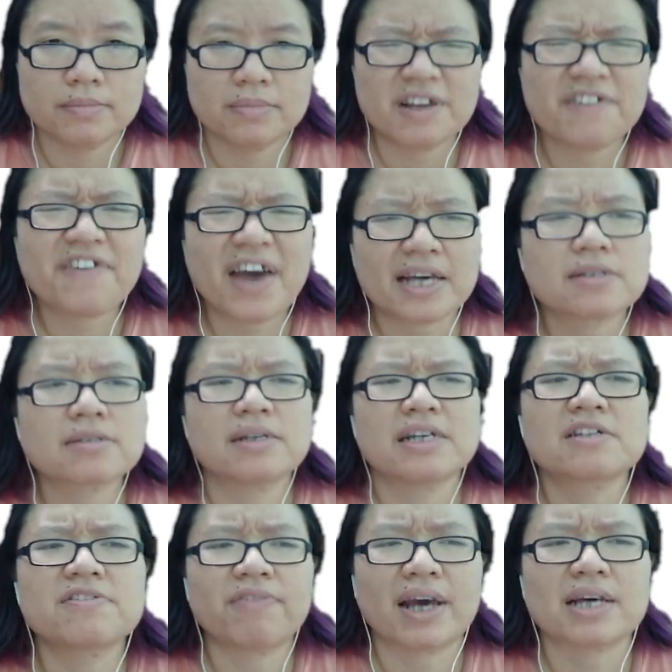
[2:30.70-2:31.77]
Facts
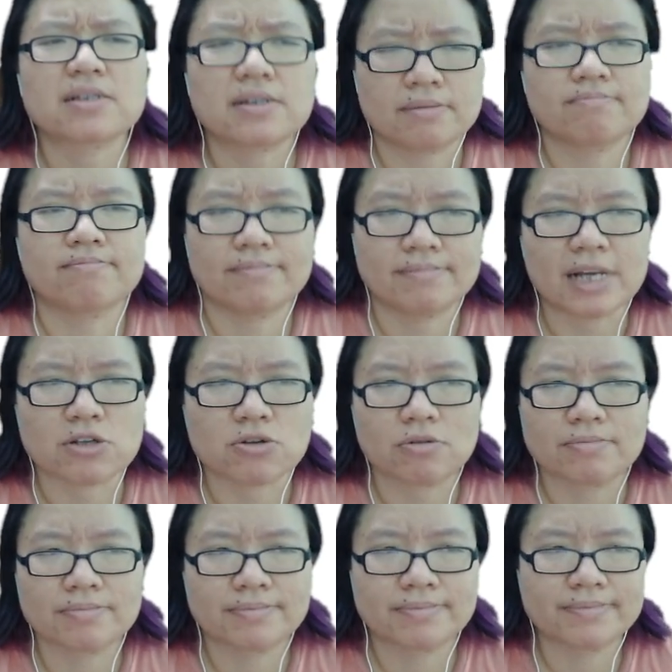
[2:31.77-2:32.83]
is facts. So,
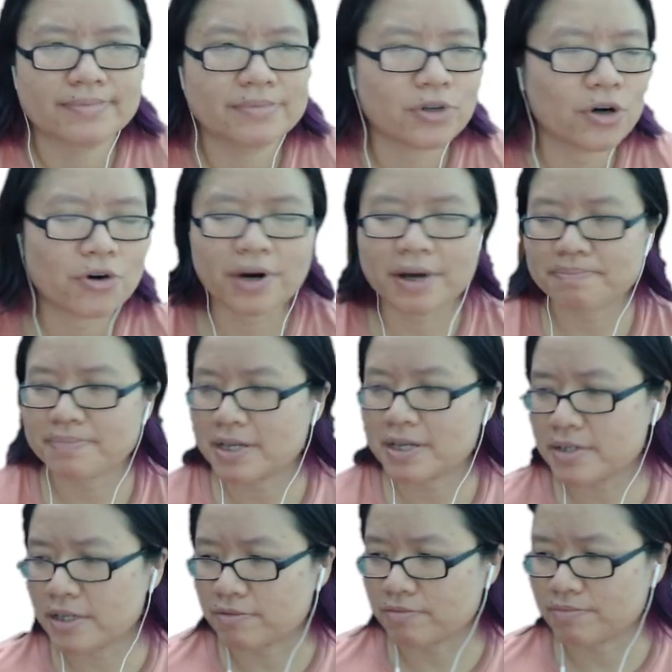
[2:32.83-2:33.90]
all right, that's
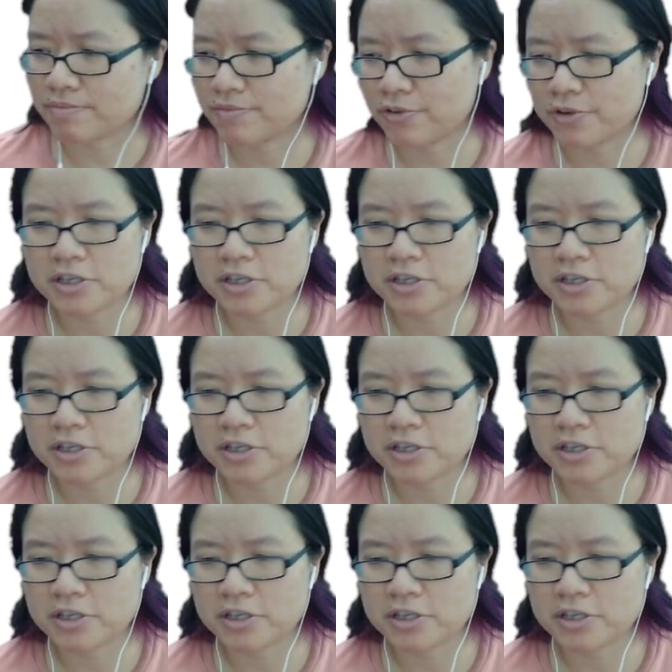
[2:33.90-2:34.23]
it for this